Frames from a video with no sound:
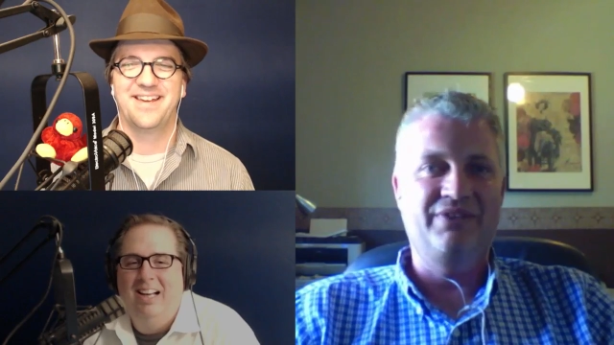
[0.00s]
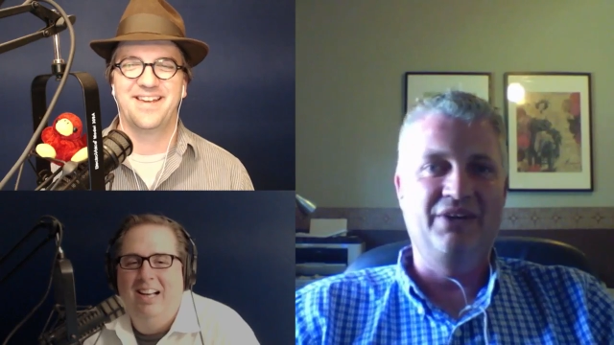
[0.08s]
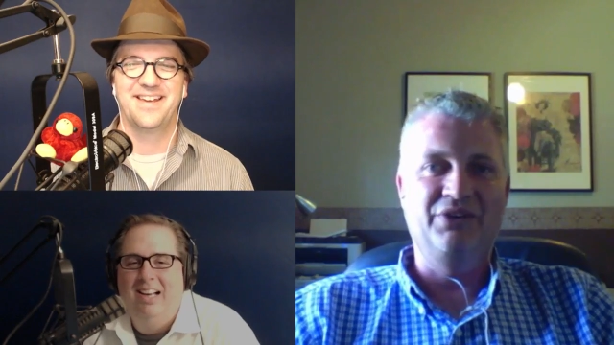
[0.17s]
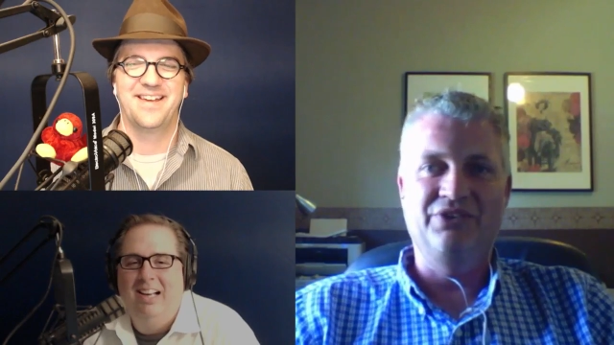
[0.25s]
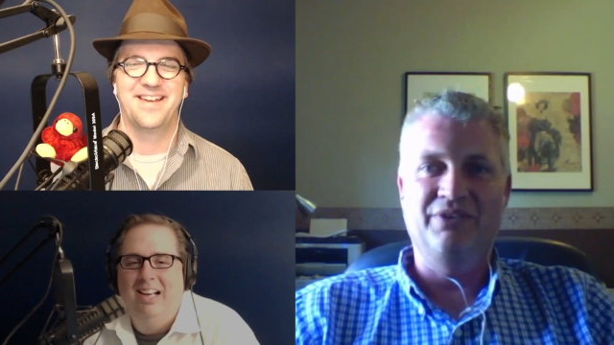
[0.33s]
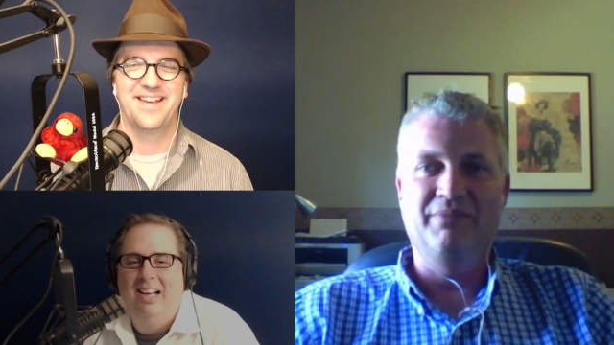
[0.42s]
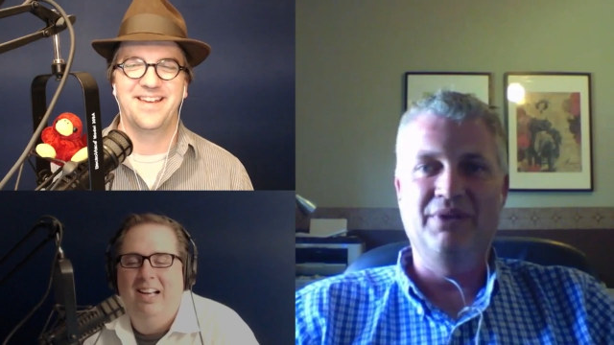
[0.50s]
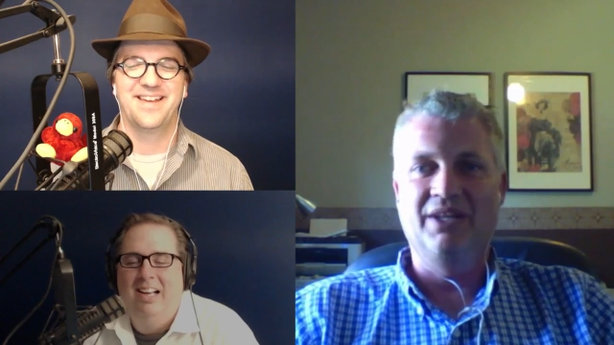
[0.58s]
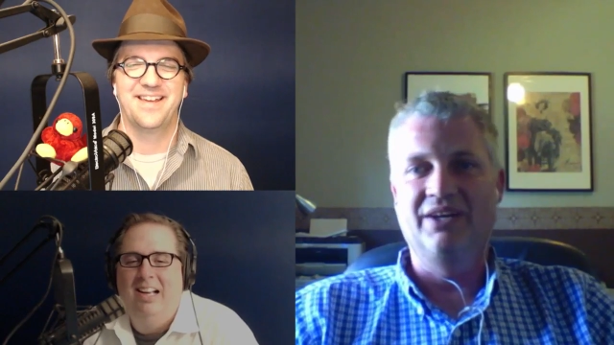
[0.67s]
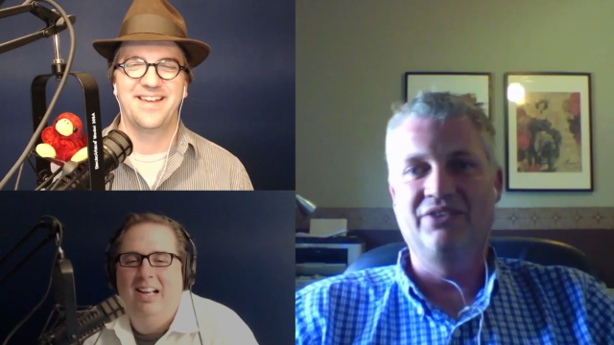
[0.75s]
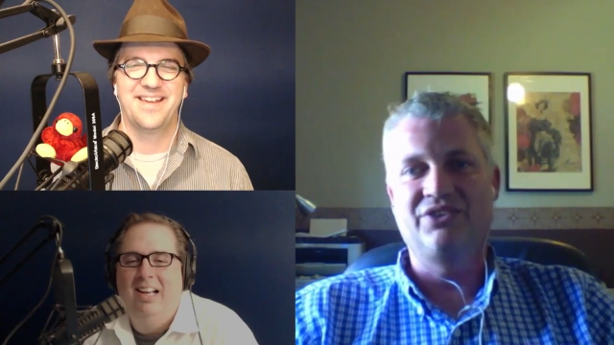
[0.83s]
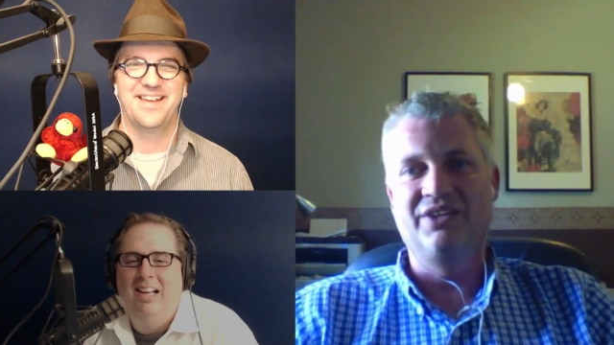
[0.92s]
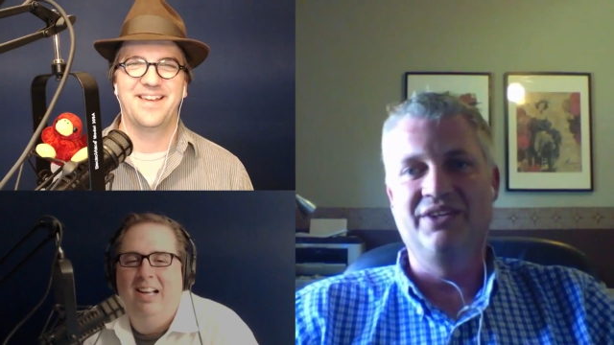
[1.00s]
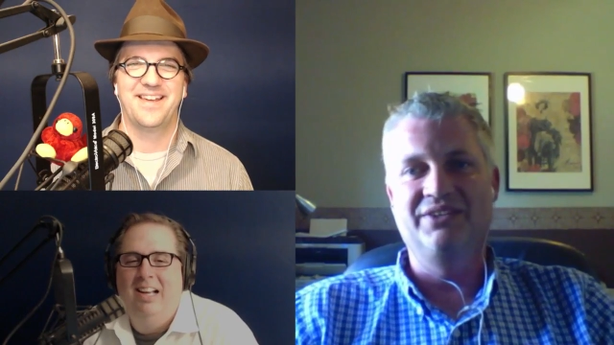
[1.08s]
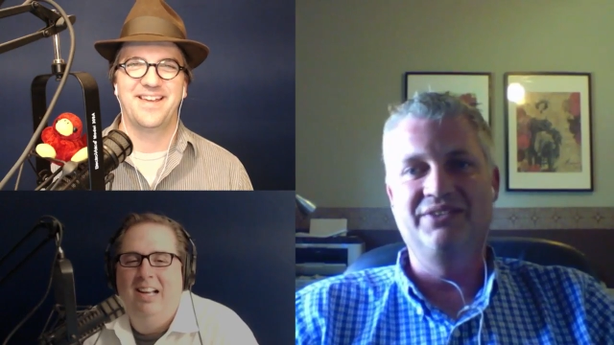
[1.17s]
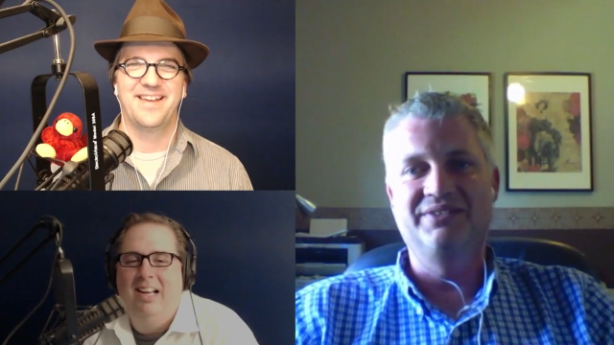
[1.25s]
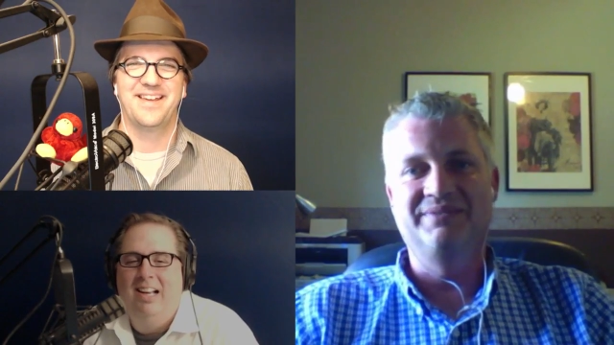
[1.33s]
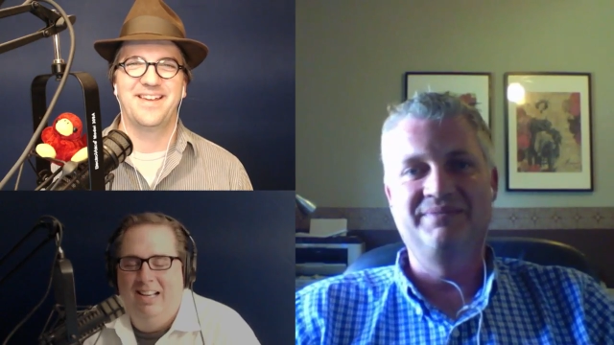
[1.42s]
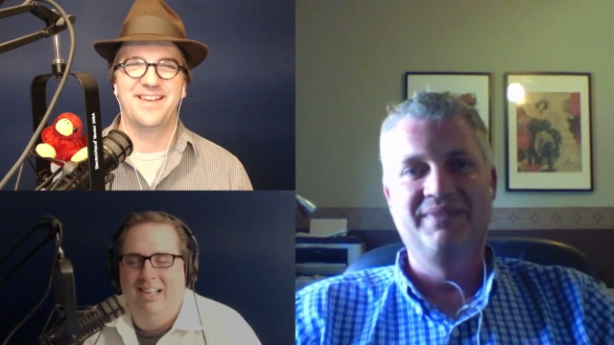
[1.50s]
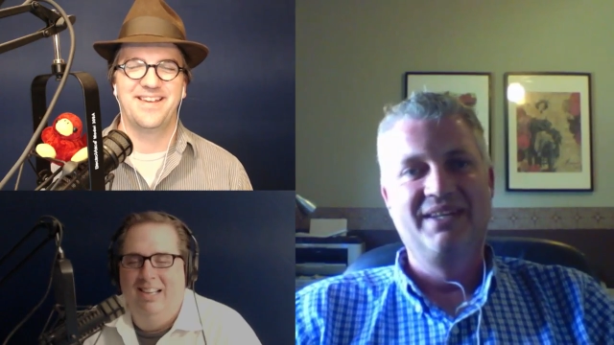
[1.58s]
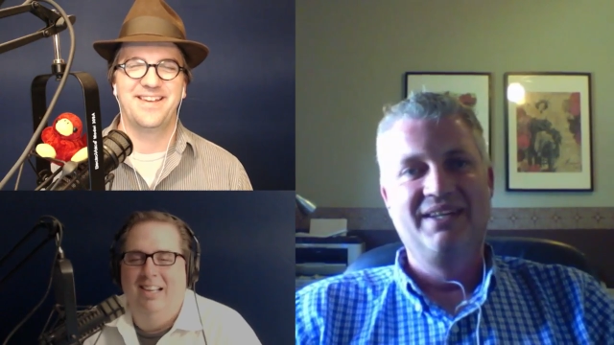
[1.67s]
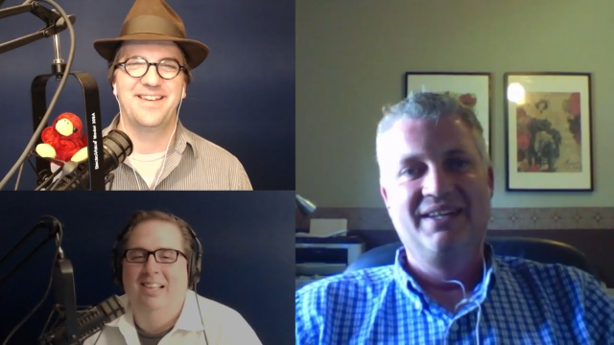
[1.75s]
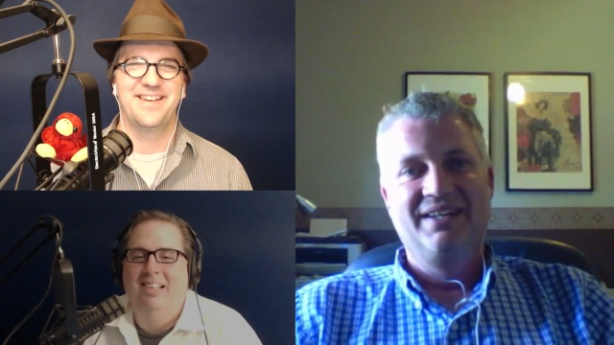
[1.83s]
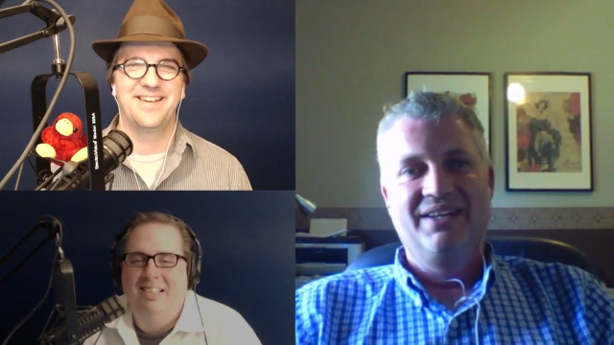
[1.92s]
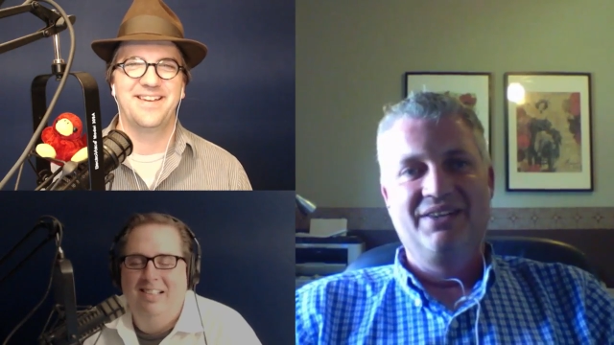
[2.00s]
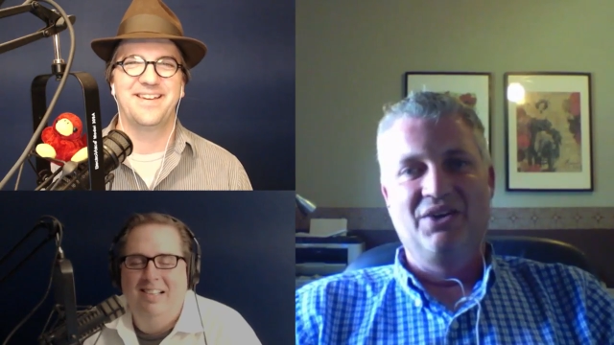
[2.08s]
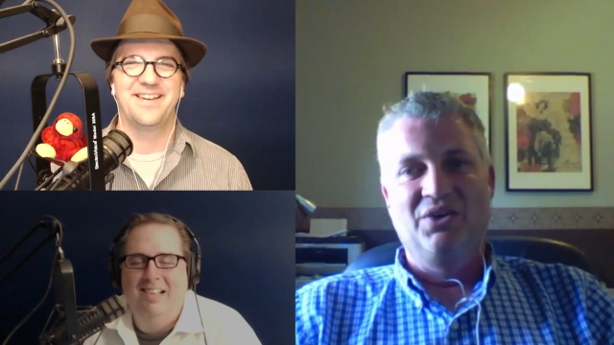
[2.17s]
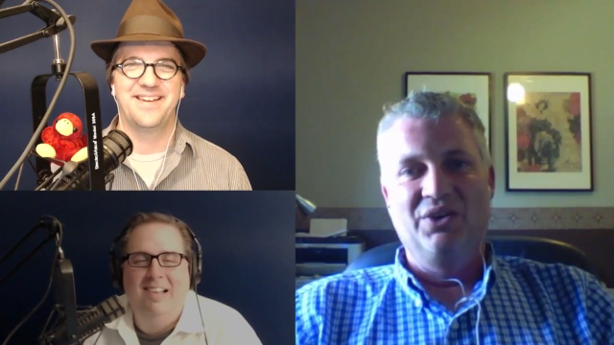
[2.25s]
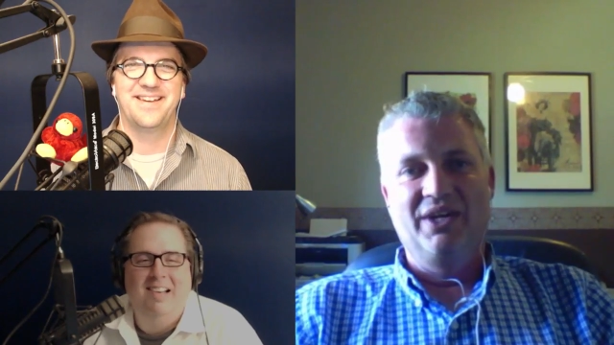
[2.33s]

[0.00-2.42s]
Speaker 1: fountains of Bellagio. Uh-huh. The whole